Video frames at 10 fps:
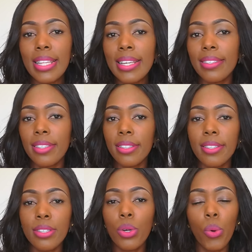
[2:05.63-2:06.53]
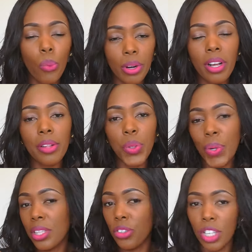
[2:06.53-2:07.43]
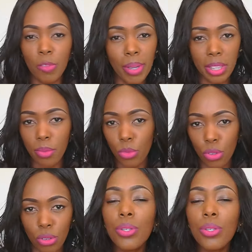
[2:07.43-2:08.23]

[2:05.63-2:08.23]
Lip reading: things just work out the way that you expect them to.